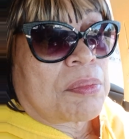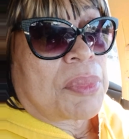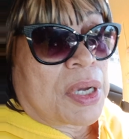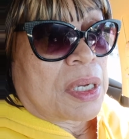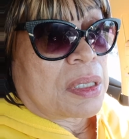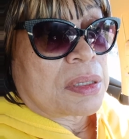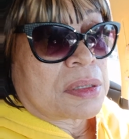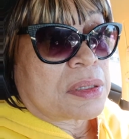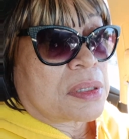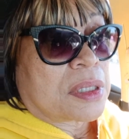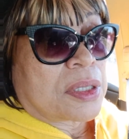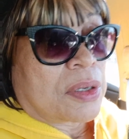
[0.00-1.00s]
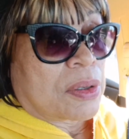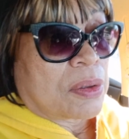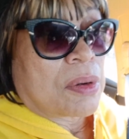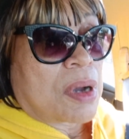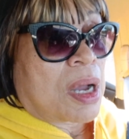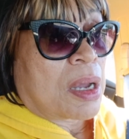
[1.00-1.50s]
But you
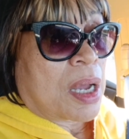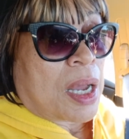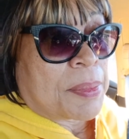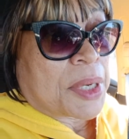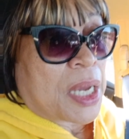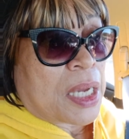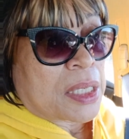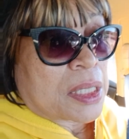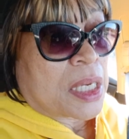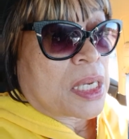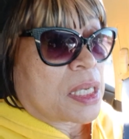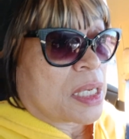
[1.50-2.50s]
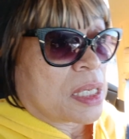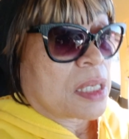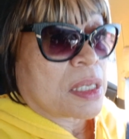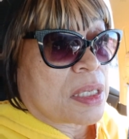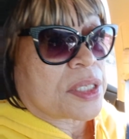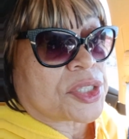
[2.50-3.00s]
know, I'm not
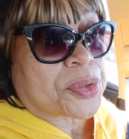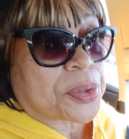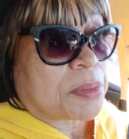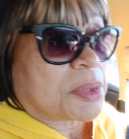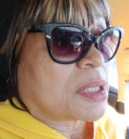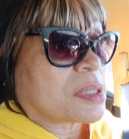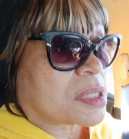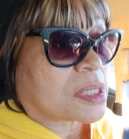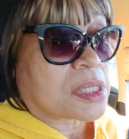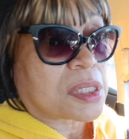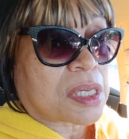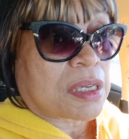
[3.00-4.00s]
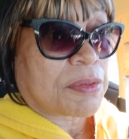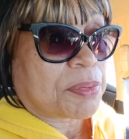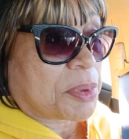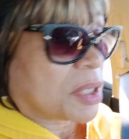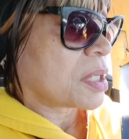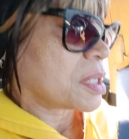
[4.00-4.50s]
eating the trimmings and stuff
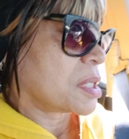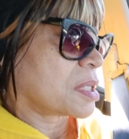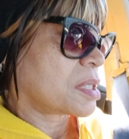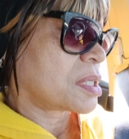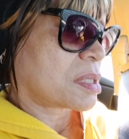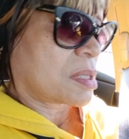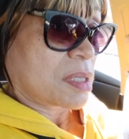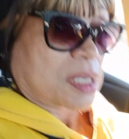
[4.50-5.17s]
because,